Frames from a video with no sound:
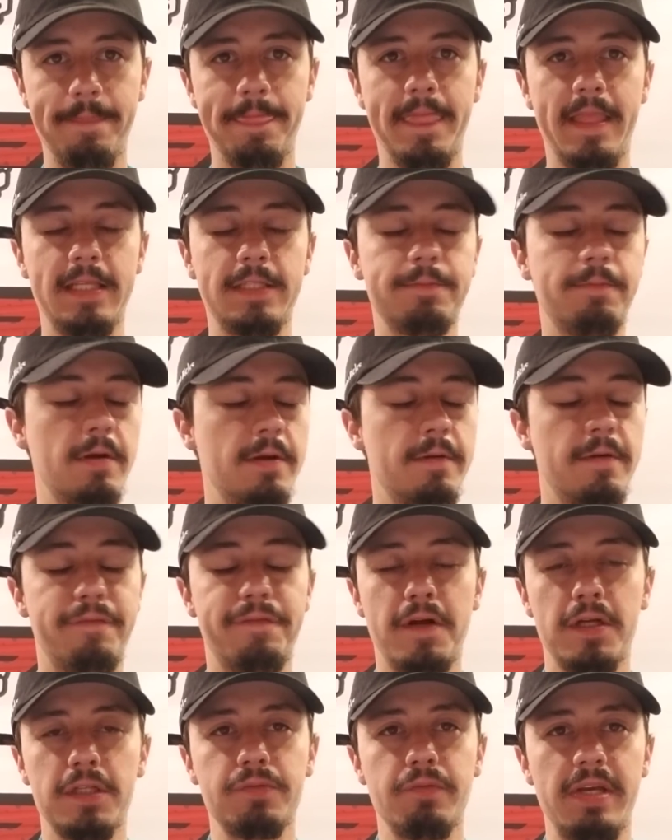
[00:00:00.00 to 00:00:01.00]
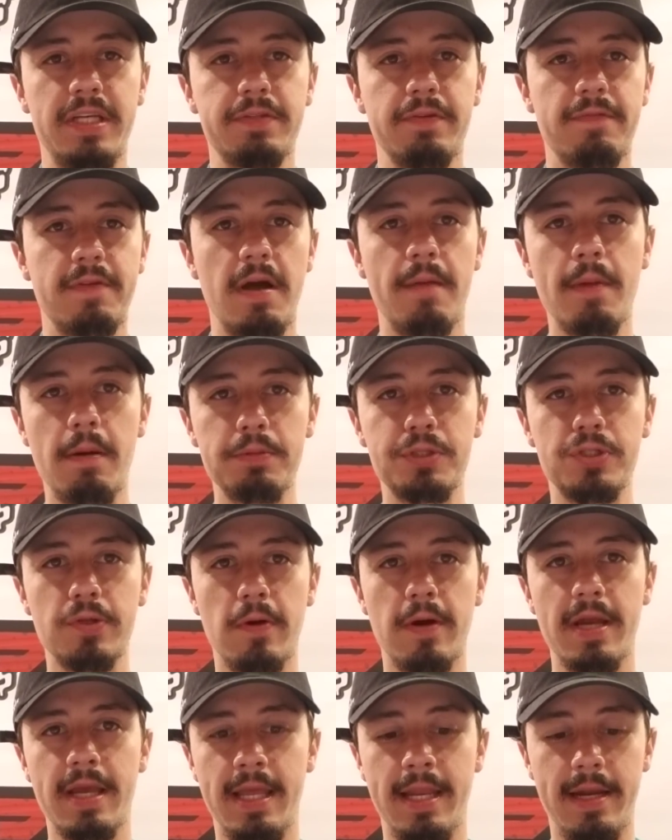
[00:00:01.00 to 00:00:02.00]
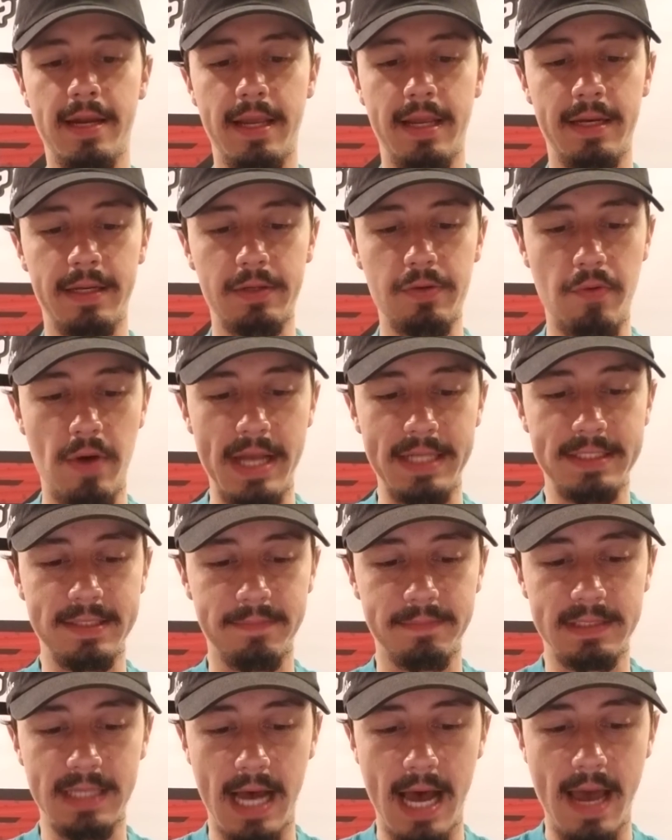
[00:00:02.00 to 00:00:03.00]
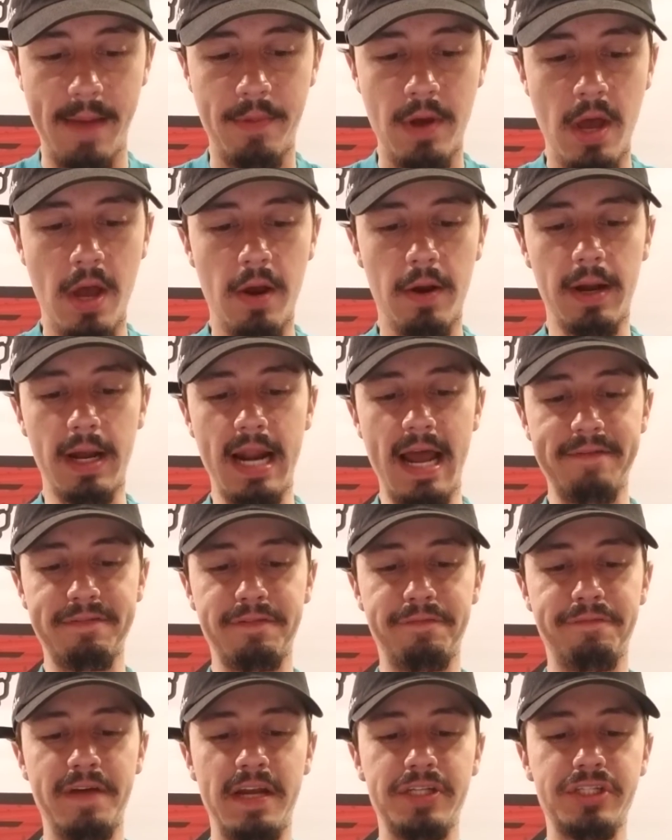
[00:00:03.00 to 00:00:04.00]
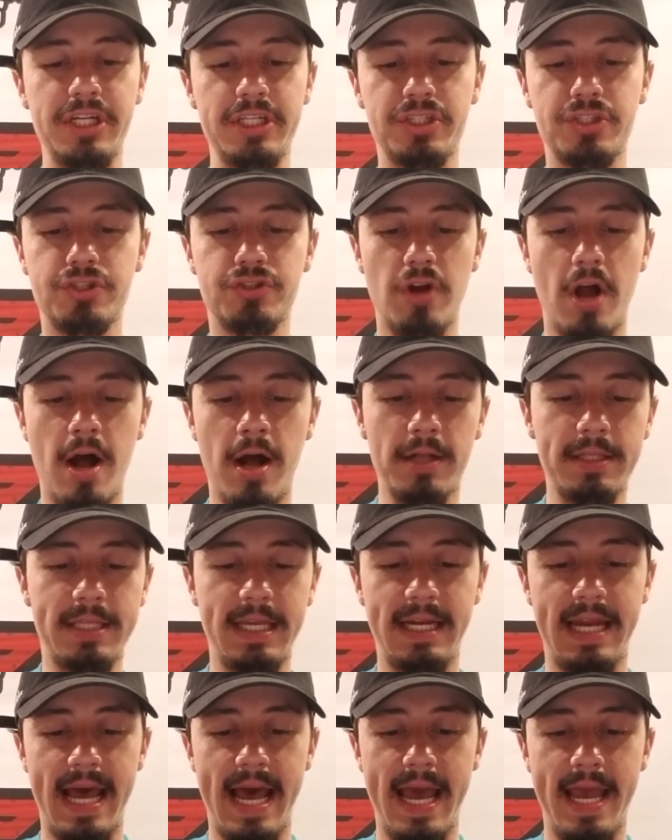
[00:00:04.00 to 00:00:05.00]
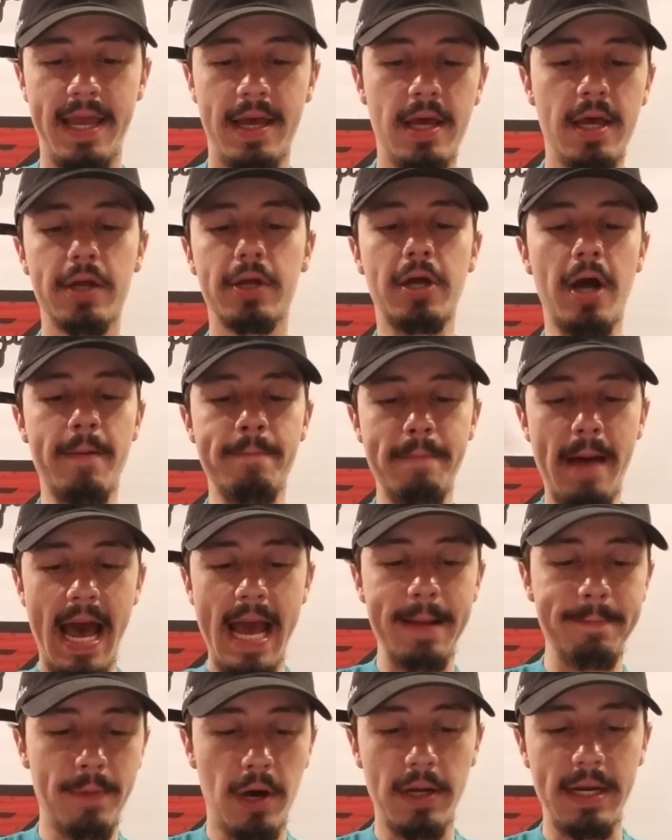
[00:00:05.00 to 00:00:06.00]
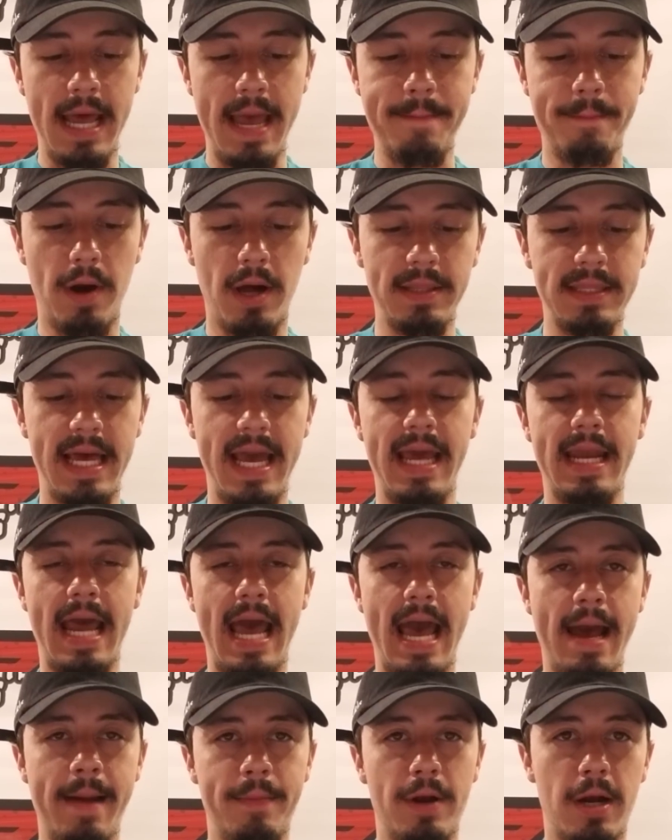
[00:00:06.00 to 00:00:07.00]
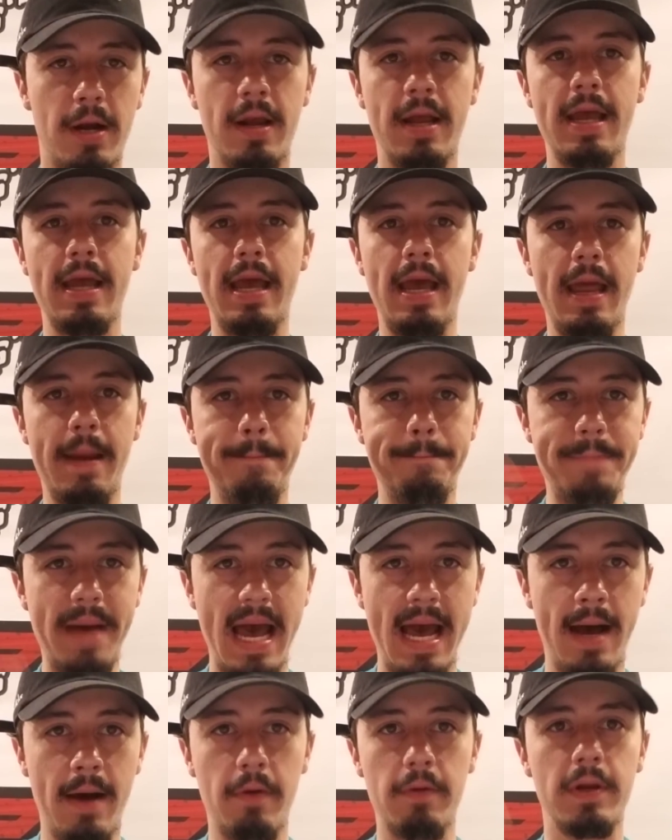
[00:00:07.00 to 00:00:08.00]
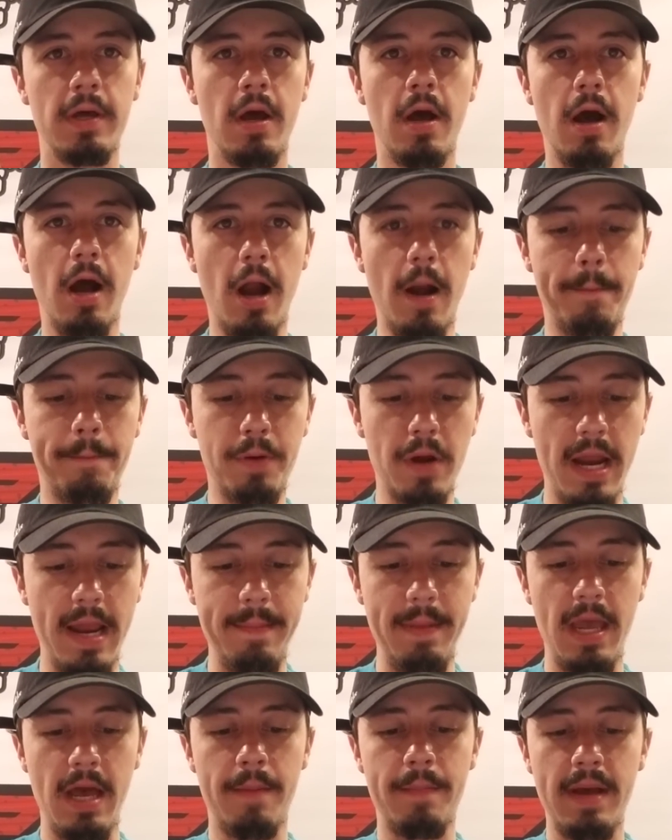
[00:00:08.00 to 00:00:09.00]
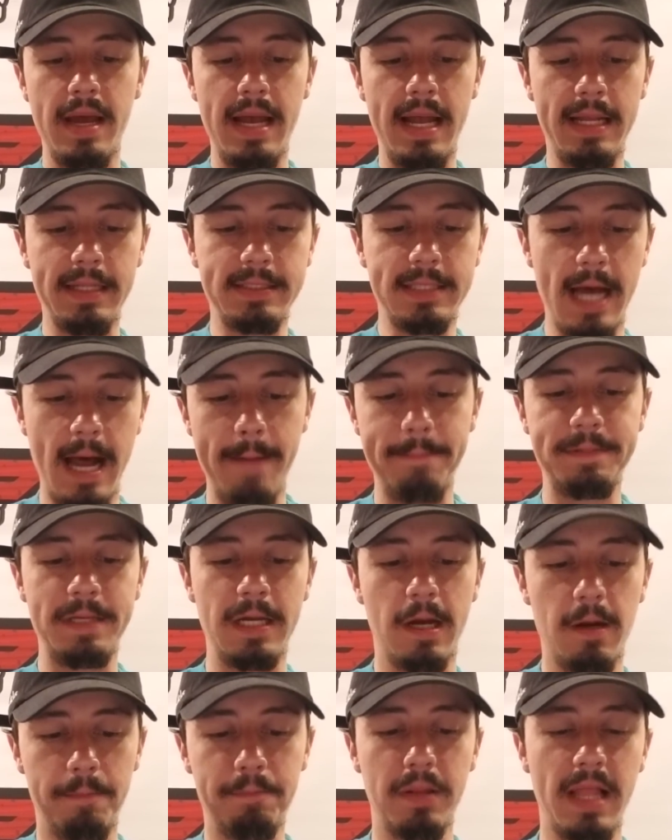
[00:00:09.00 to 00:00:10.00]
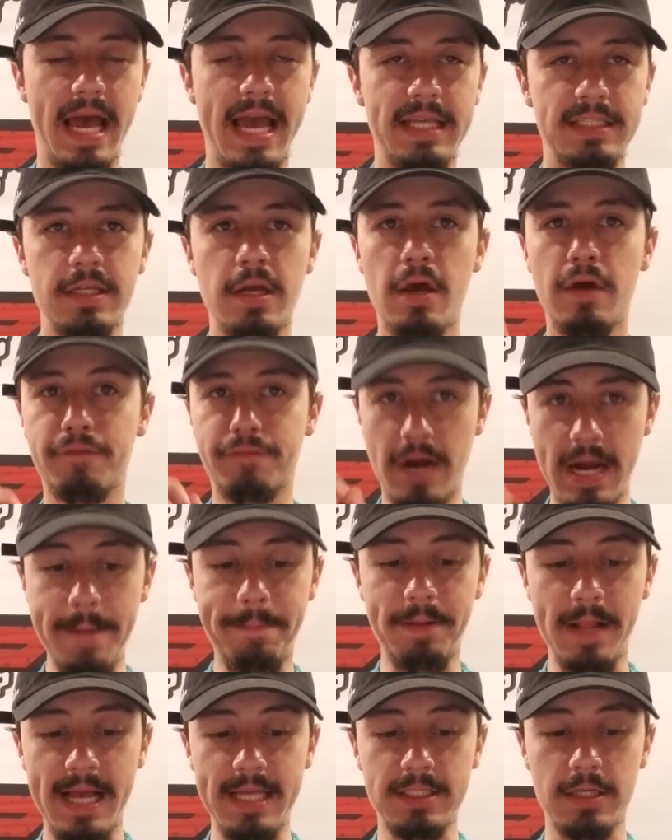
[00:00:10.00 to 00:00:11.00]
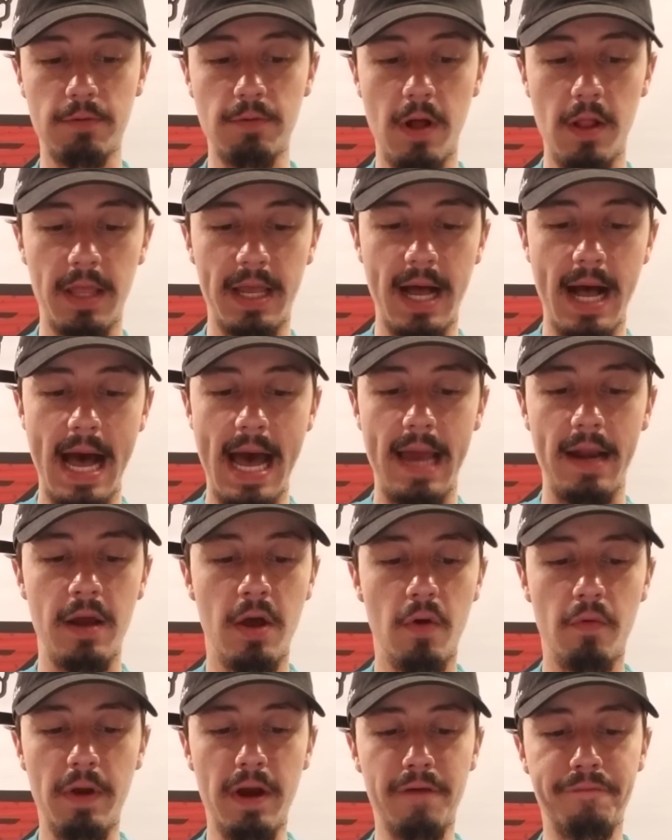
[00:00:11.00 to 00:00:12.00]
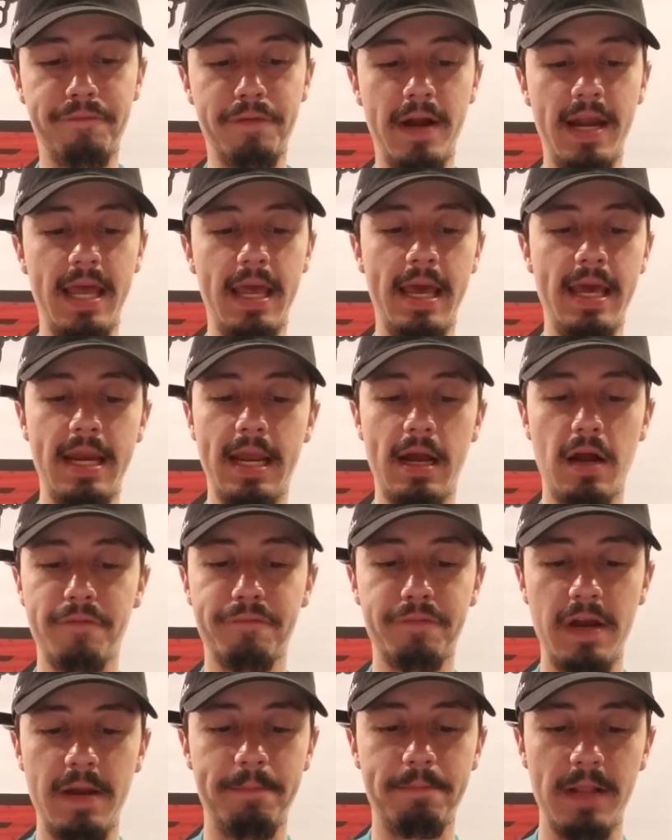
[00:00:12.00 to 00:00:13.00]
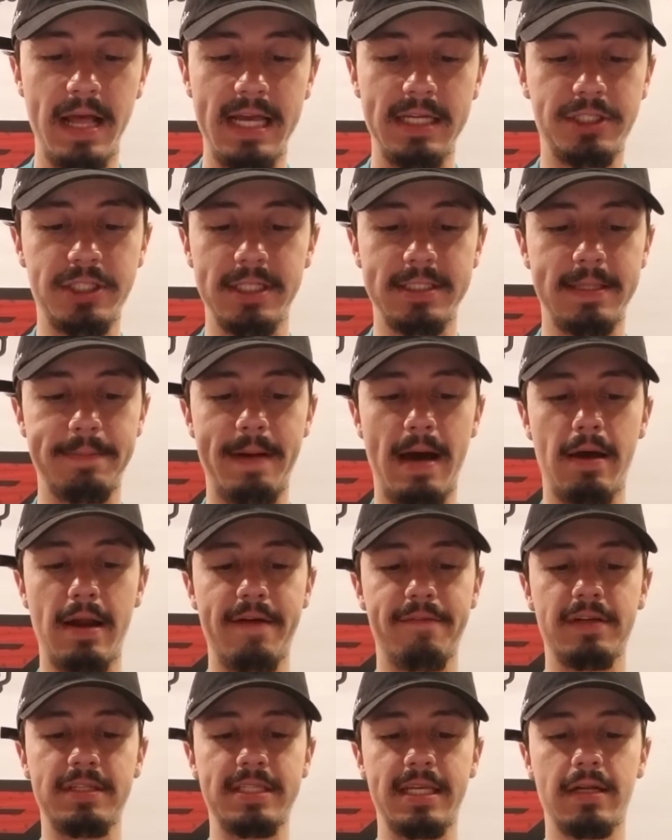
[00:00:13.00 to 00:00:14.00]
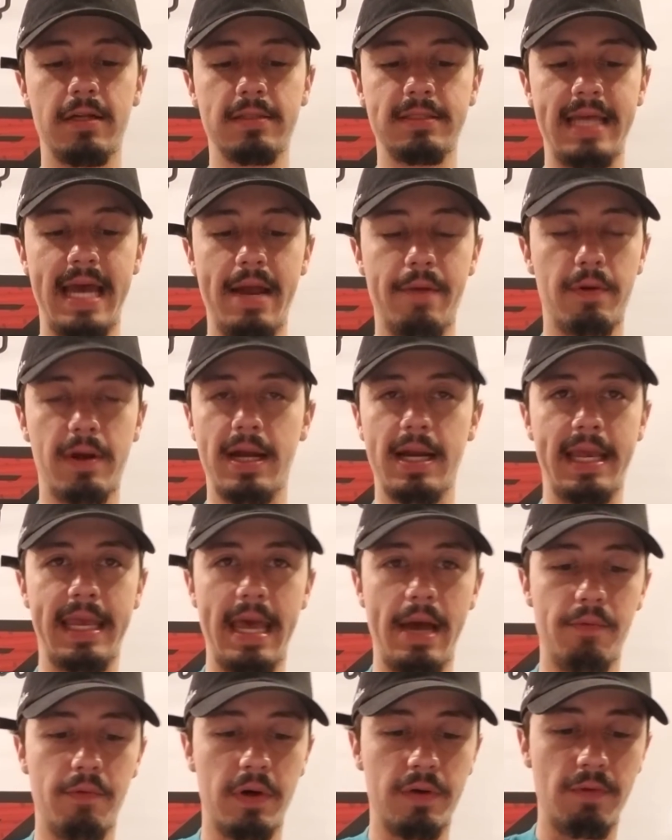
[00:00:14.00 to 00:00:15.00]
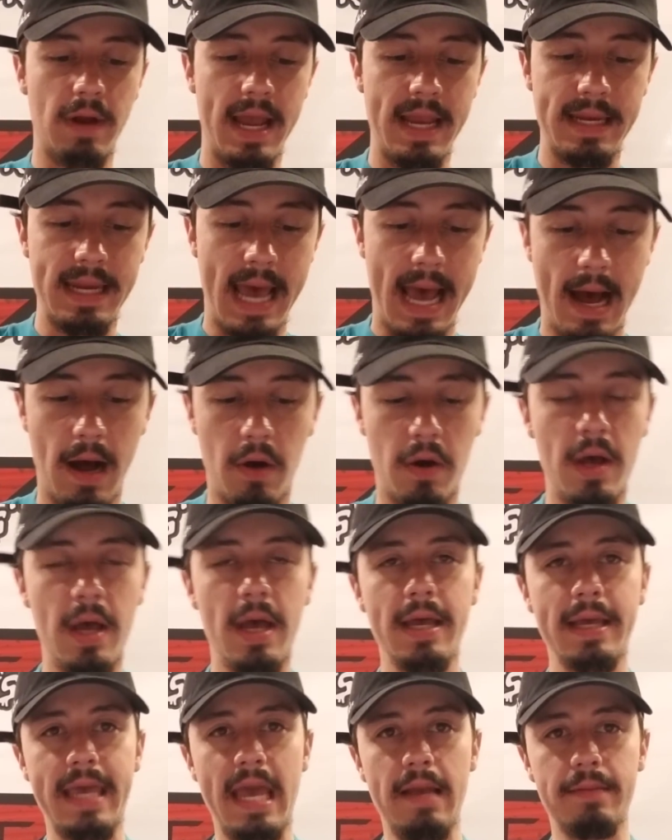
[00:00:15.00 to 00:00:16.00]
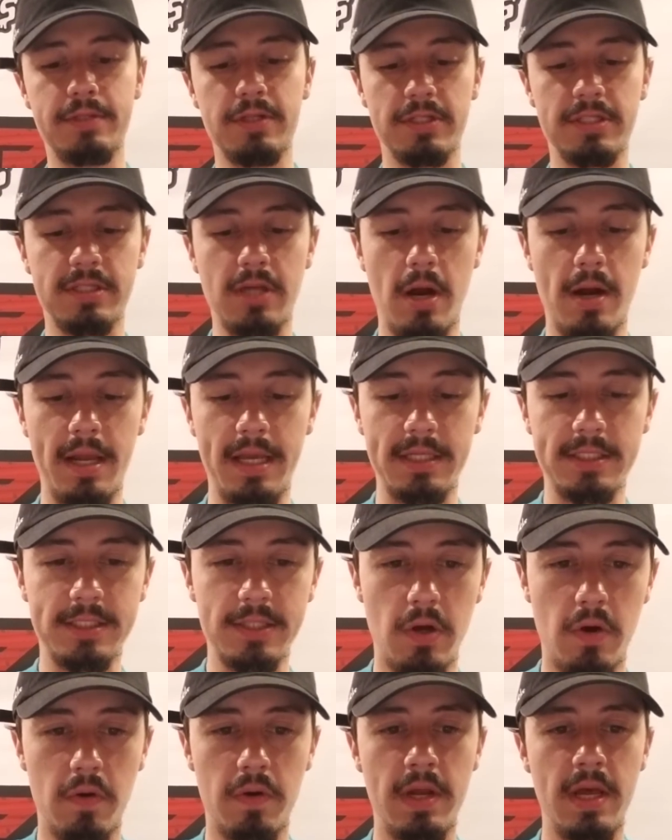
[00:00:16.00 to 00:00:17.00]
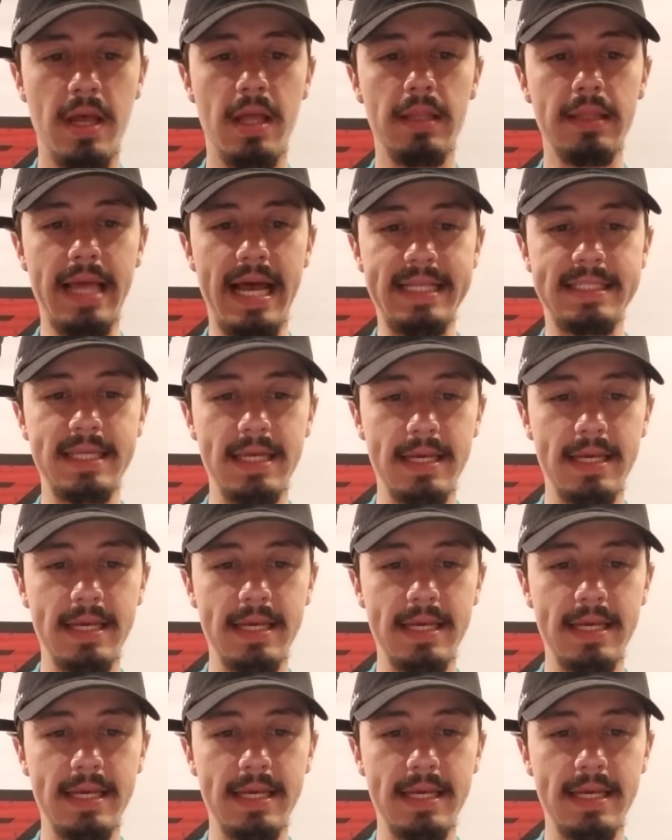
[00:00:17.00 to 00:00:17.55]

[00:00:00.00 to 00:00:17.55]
And it's one of the first weeks we've come up short in in quite some time. We're going to have to finish it strong today, come back Monday, Monday, and hammer and pound our premium and top tier plays. Free plays are rolling hot. We are free hitting our free plays just about every single day. We're going to get one right now. Games are starting soon. Let's